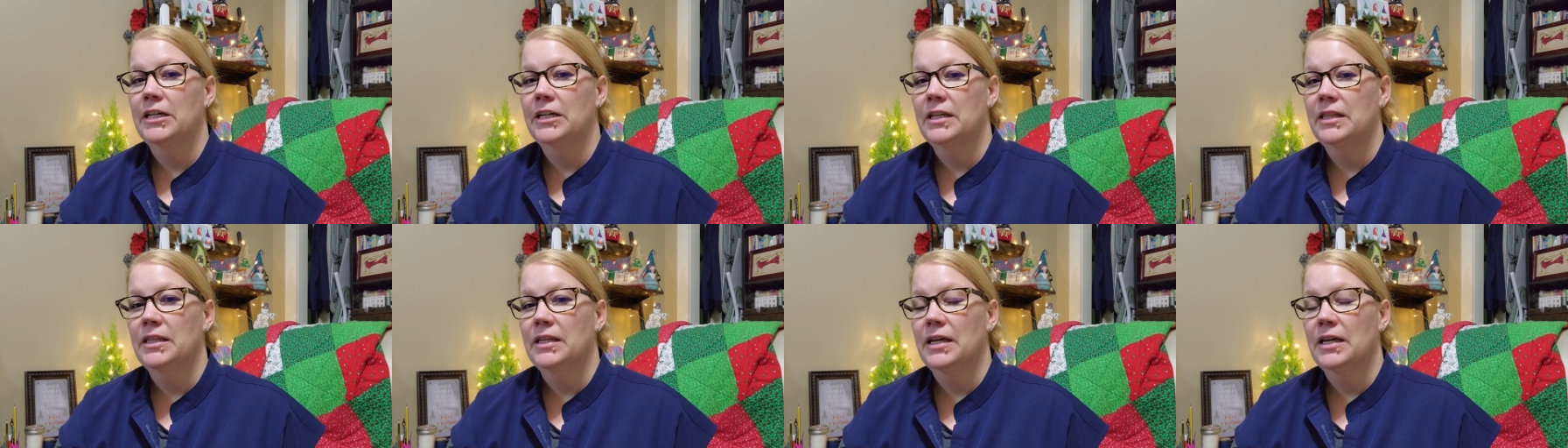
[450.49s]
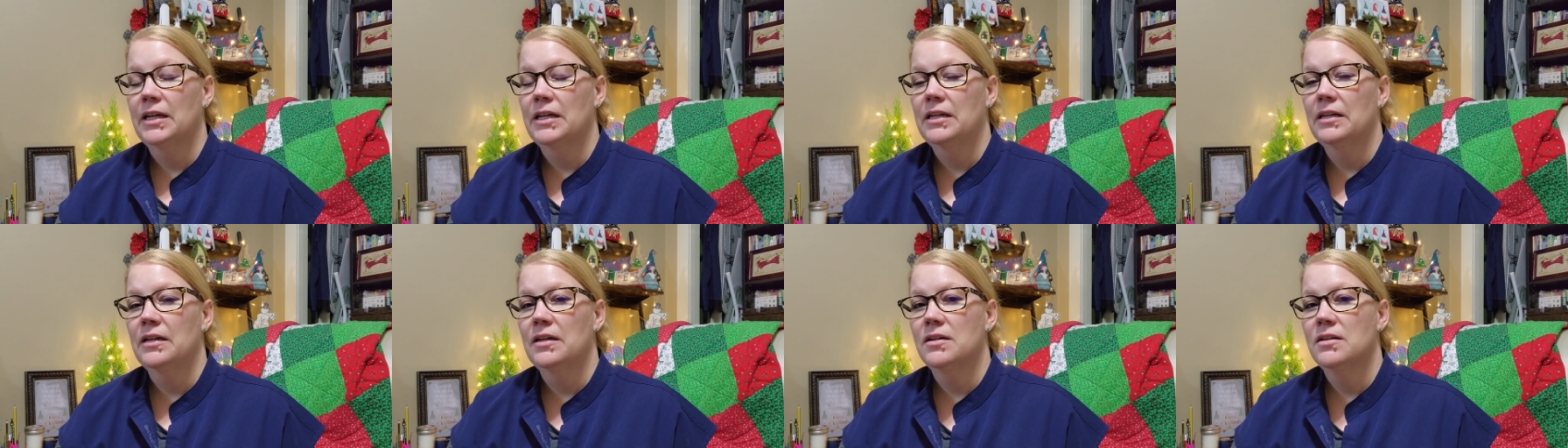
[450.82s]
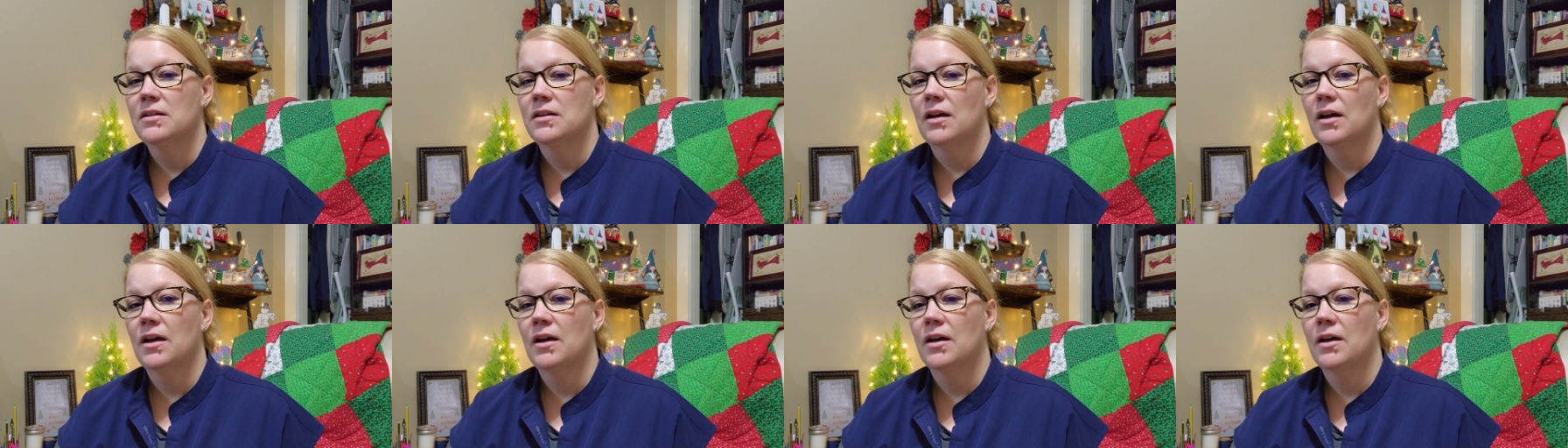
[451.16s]
And then
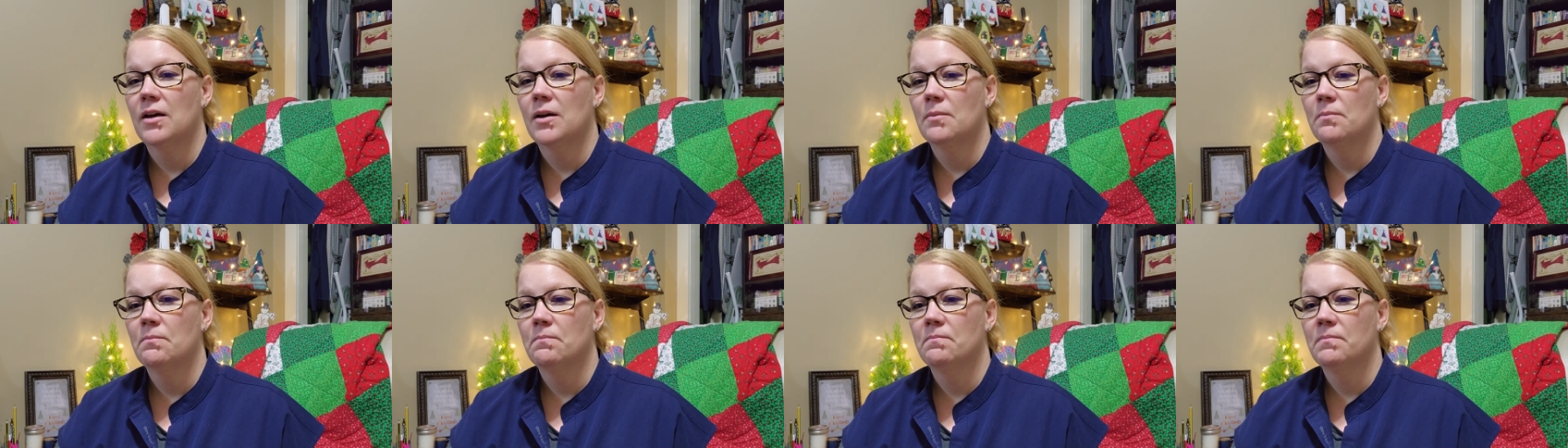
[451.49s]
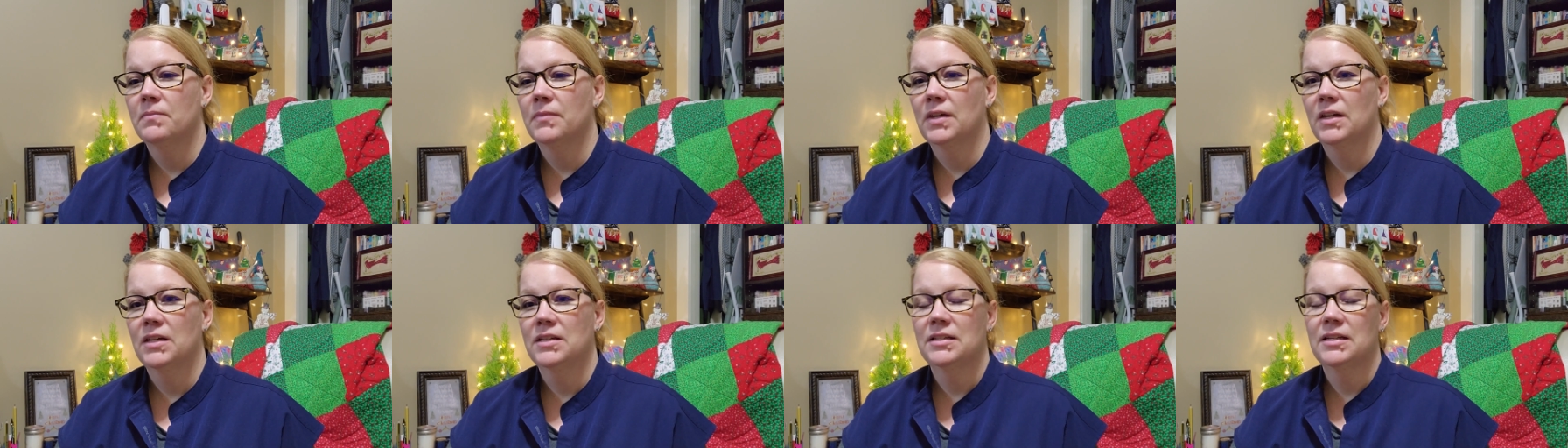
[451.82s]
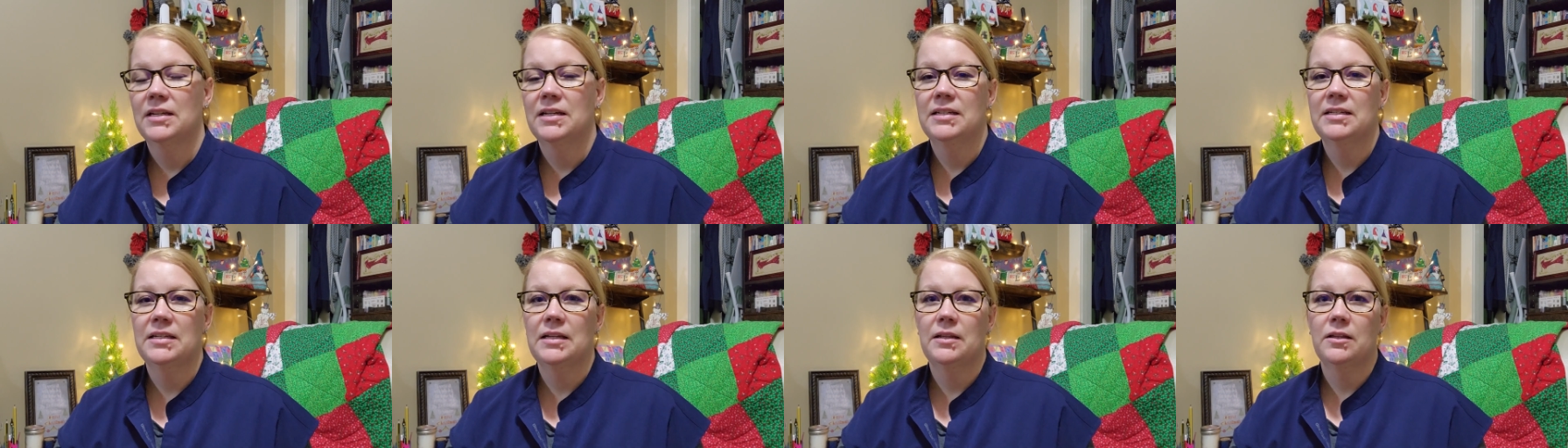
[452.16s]
because it
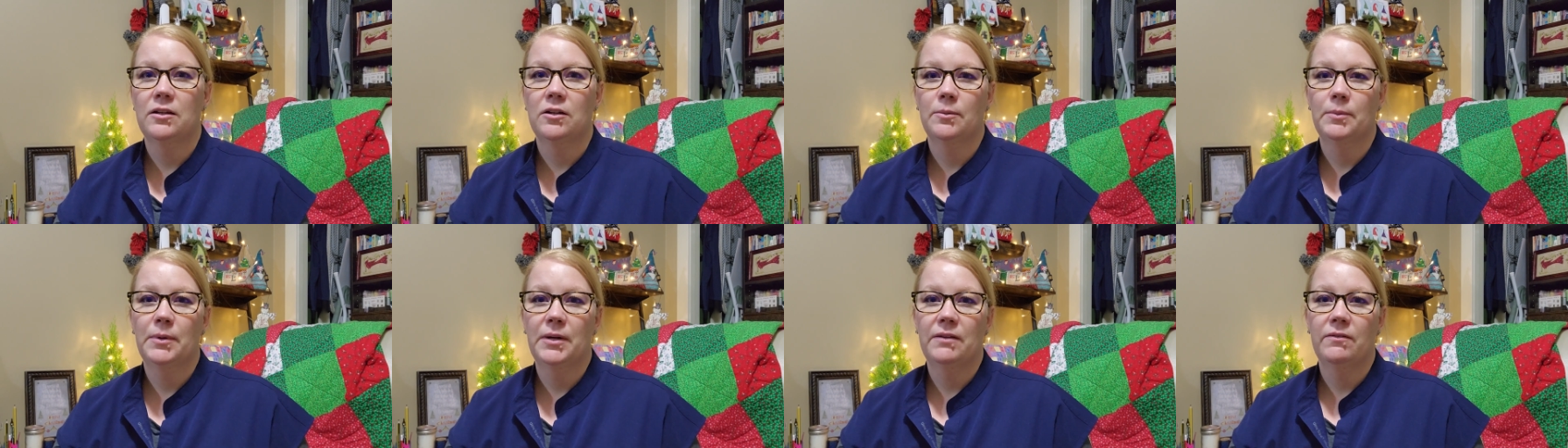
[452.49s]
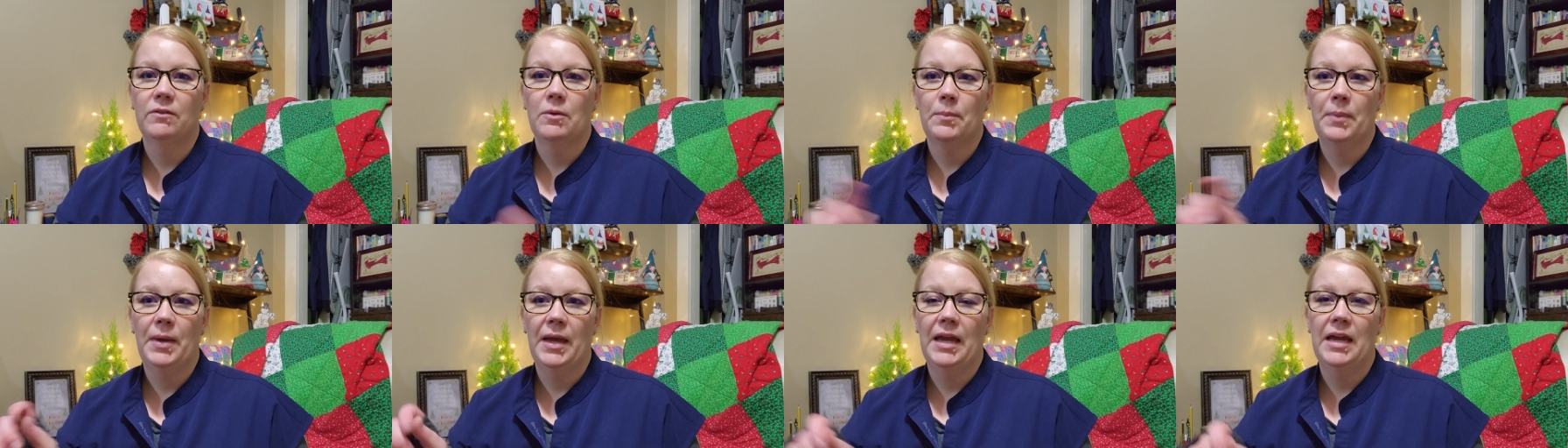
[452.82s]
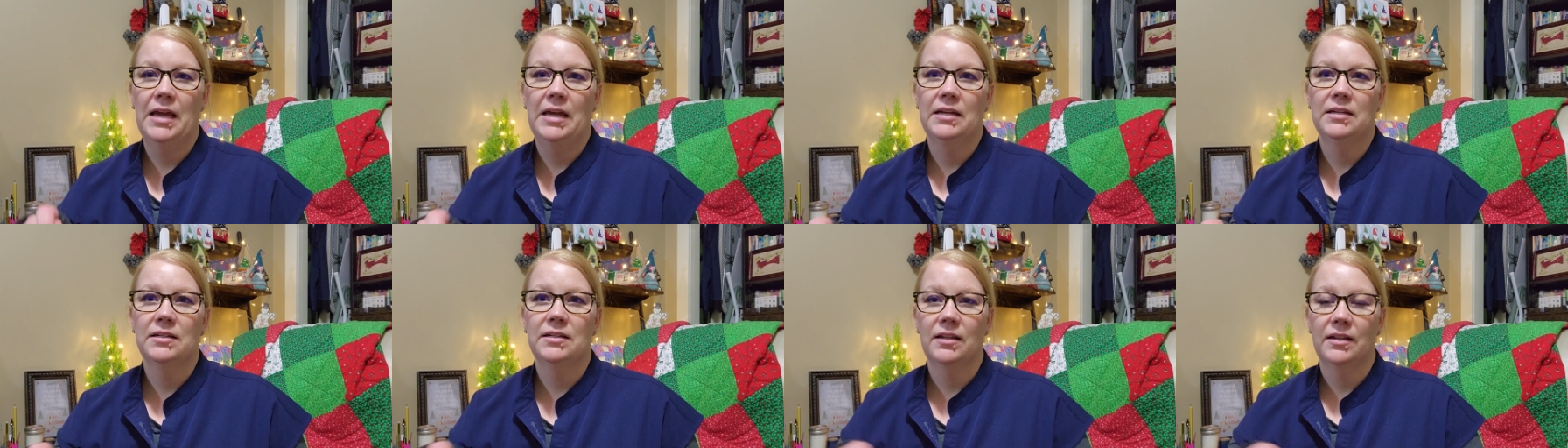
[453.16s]
is a little bit of a
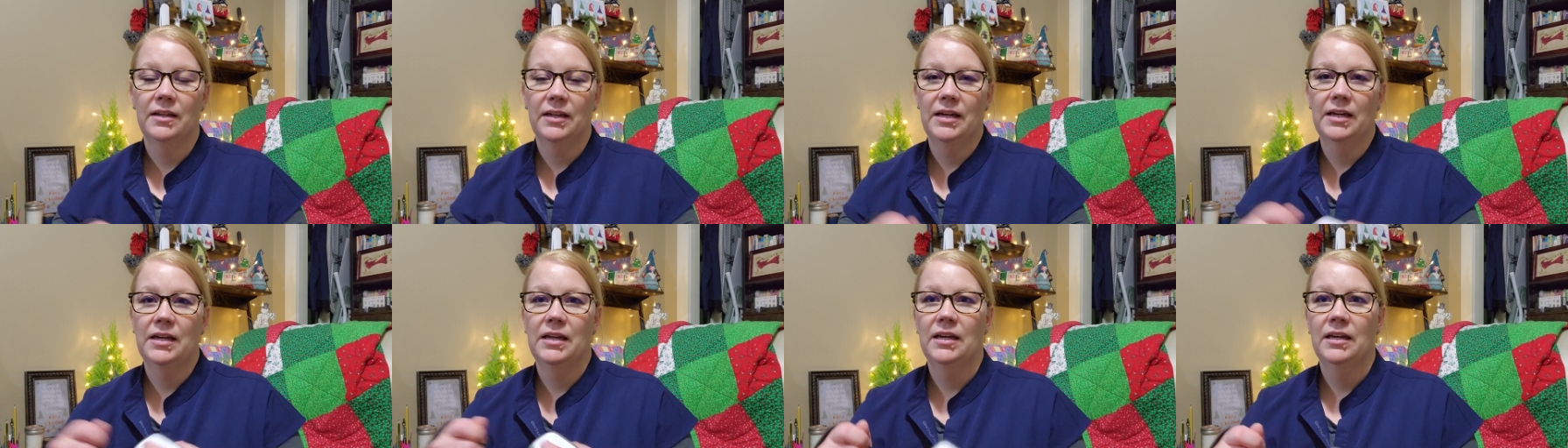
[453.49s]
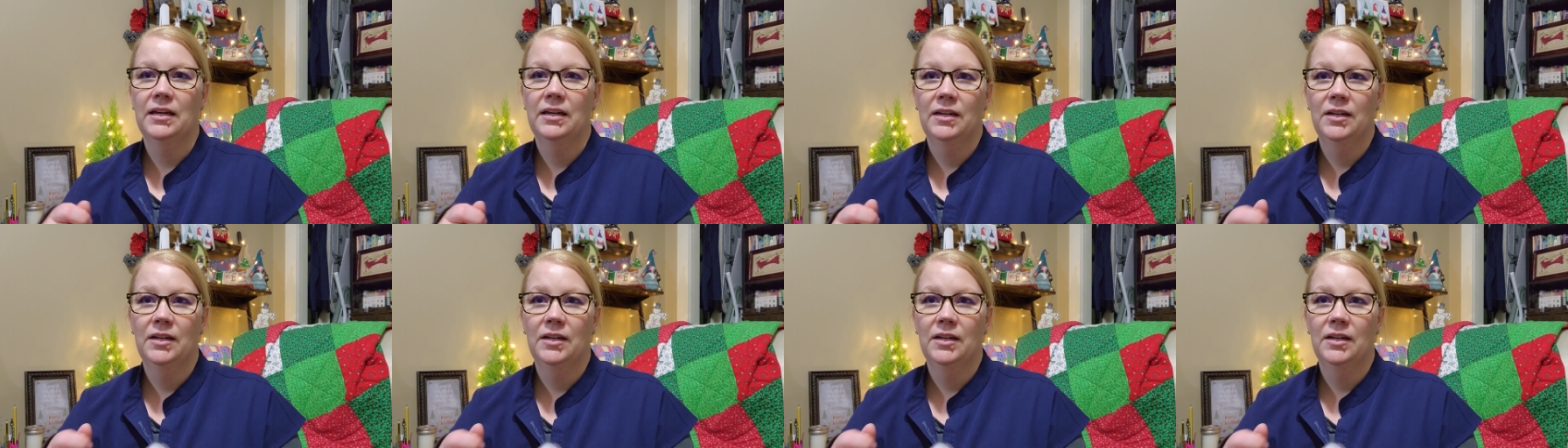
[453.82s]
pain to, like,